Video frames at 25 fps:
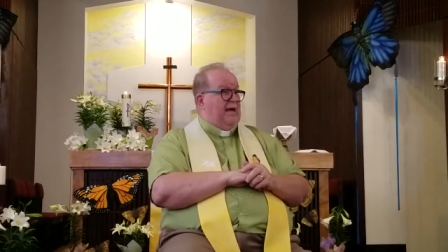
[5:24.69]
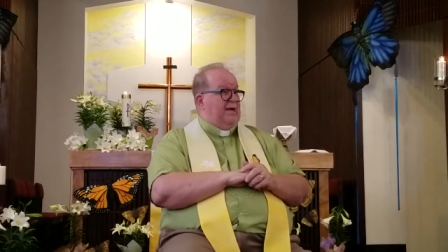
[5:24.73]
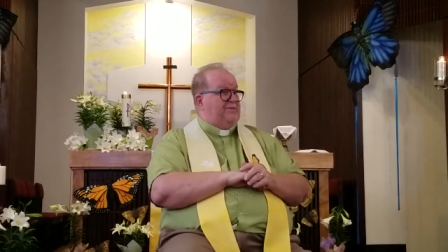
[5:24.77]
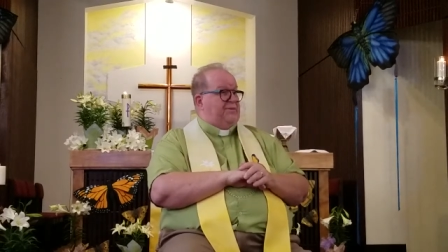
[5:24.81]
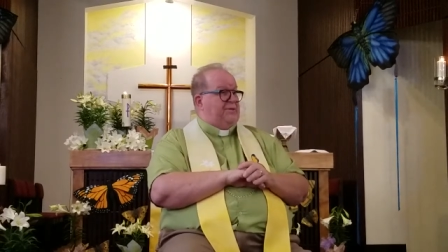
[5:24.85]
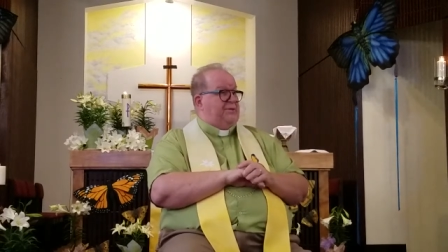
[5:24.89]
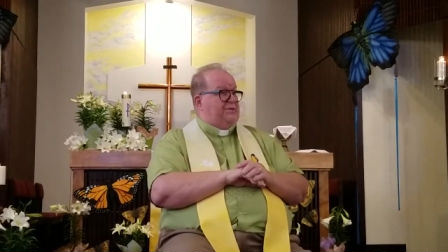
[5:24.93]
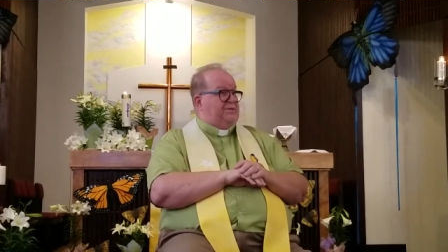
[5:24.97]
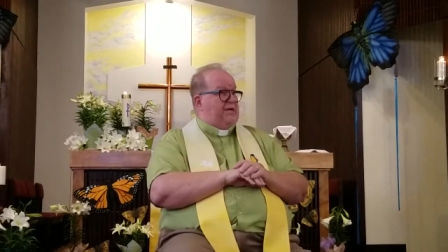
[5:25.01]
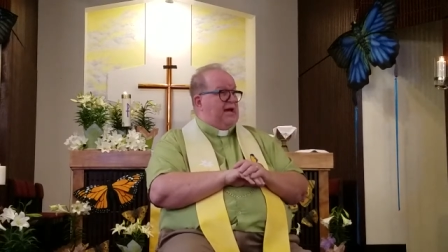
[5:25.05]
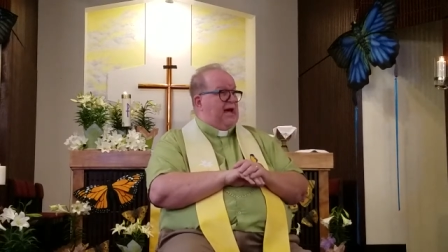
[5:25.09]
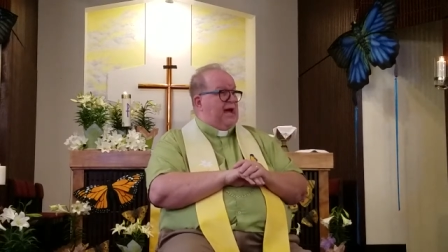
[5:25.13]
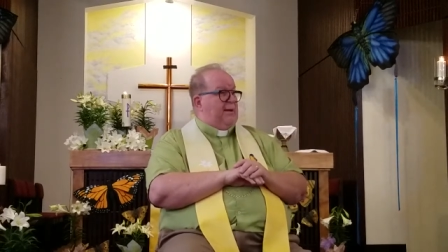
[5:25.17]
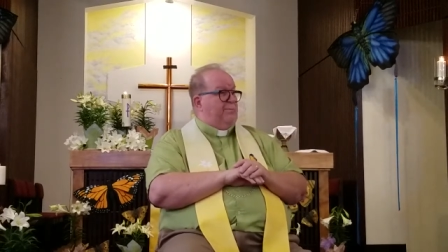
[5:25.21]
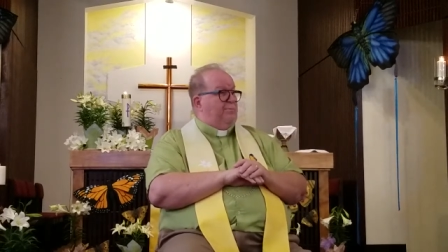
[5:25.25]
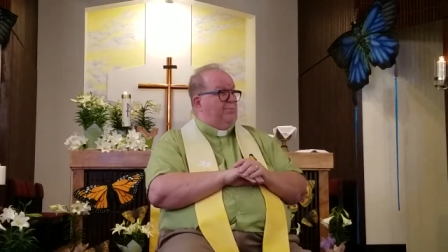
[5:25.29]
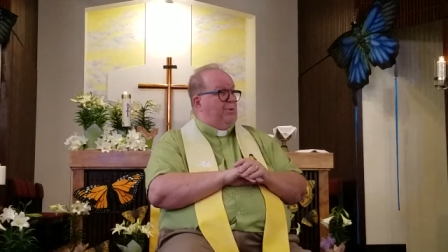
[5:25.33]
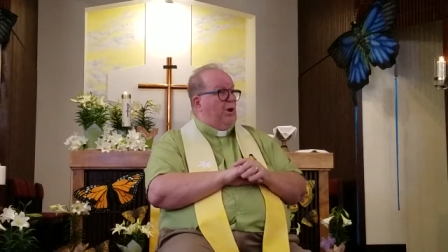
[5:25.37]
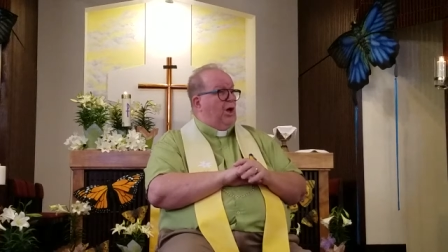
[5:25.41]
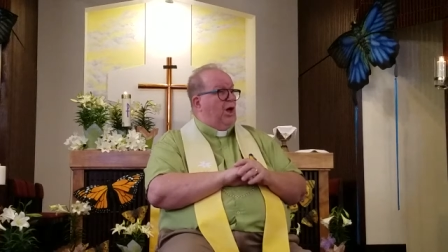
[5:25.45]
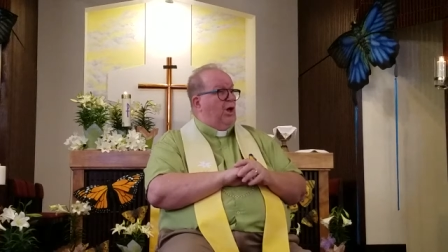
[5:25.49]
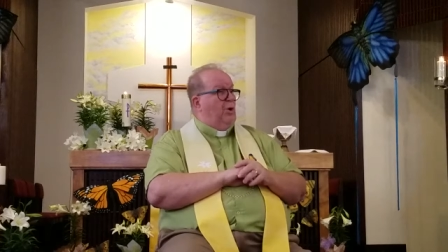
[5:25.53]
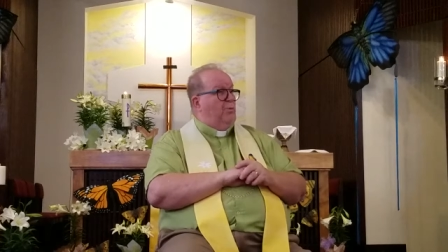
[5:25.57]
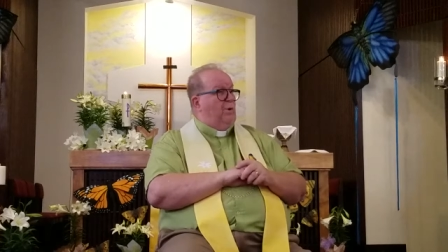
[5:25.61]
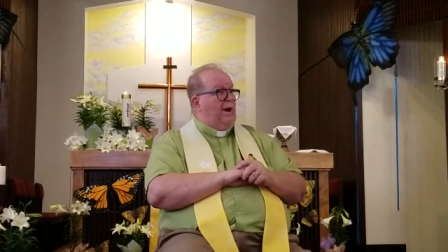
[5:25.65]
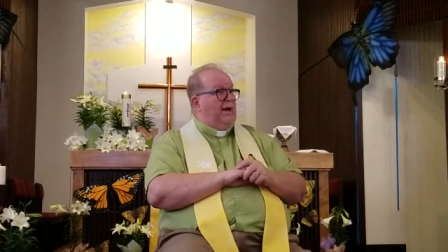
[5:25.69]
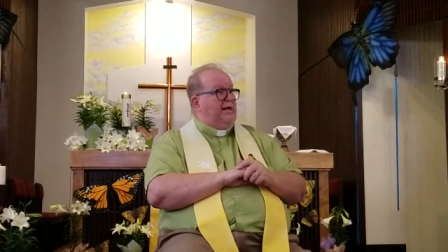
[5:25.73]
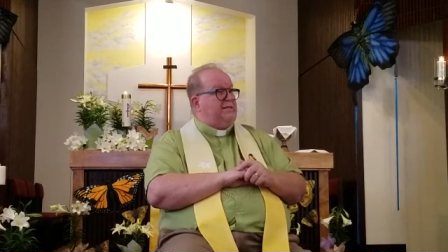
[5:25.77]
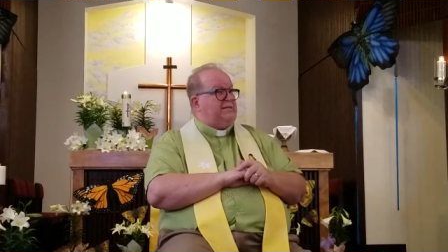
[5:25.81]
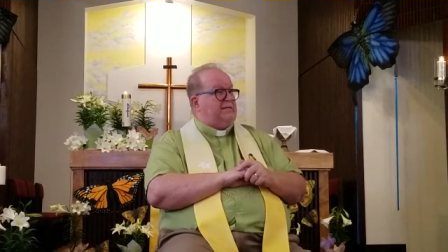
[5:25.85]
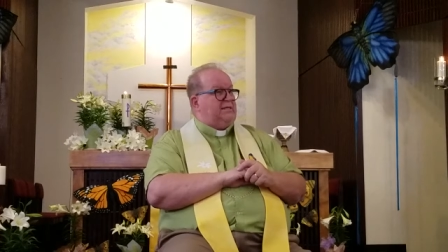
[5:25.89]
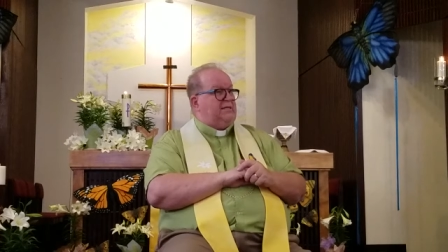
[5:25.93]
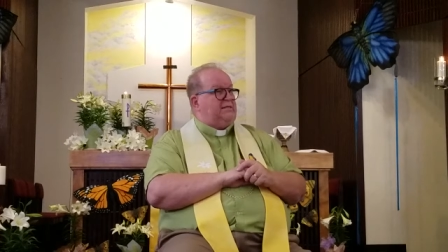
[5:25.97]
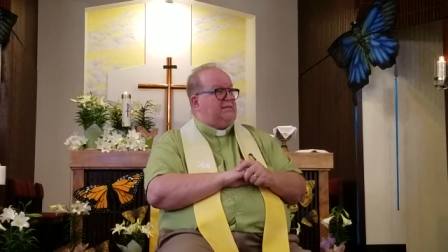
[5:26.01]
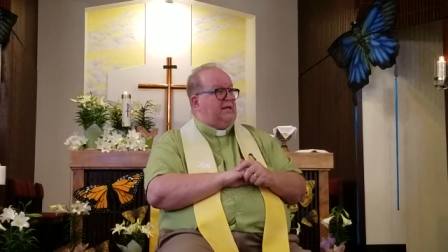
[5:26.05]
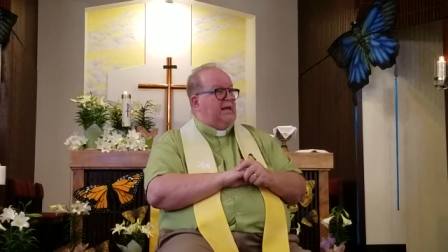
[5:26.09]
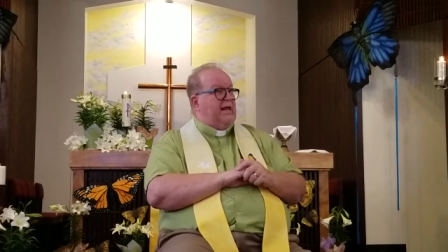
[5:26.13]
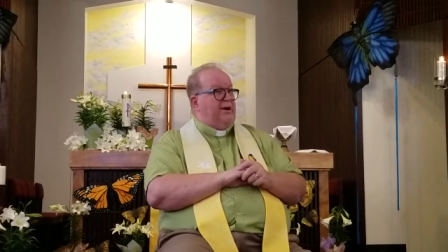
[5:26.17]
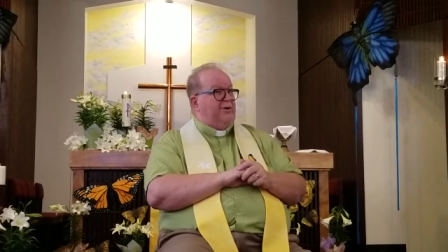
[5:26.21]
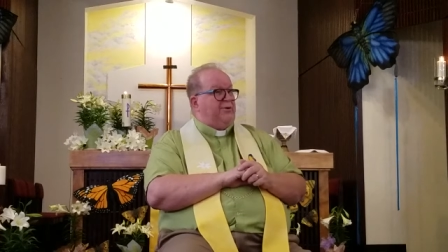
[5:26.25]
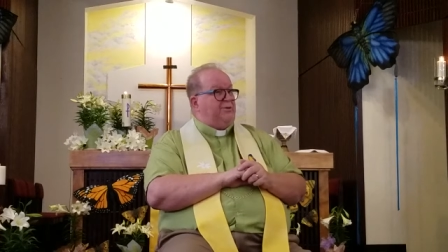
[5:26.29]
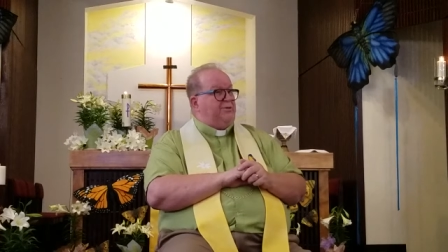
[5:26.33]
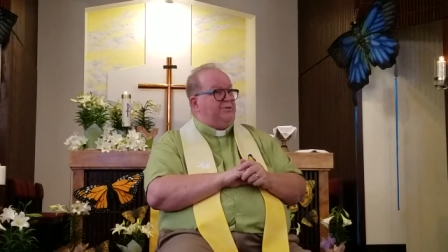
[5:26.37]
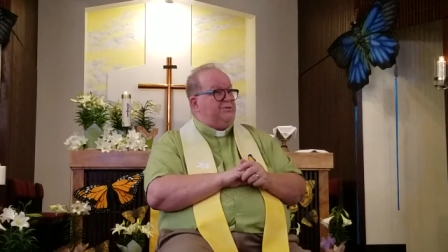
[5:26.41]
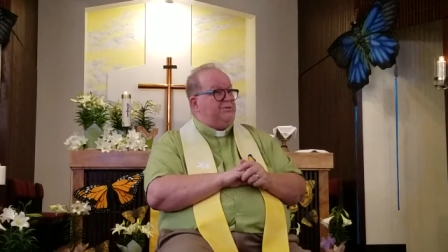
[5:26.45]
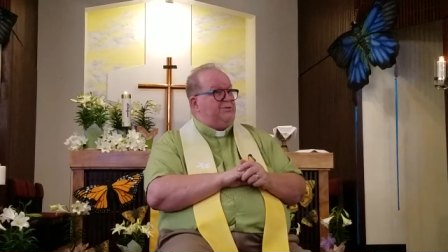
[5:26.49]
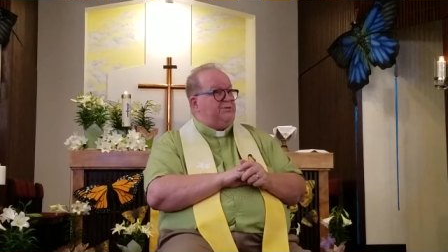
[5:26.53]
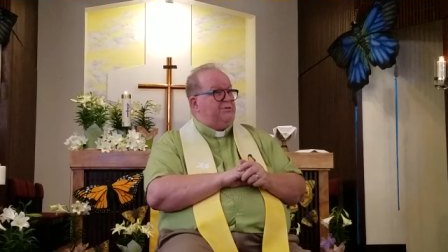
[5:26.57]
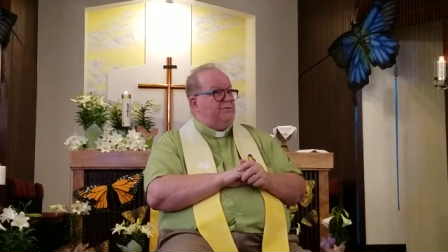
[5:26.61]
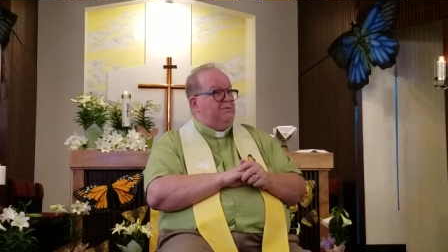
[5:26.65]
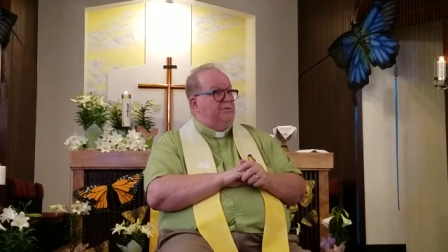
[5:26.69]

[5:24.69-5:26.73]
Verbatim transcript: at the time Paul writes his letters.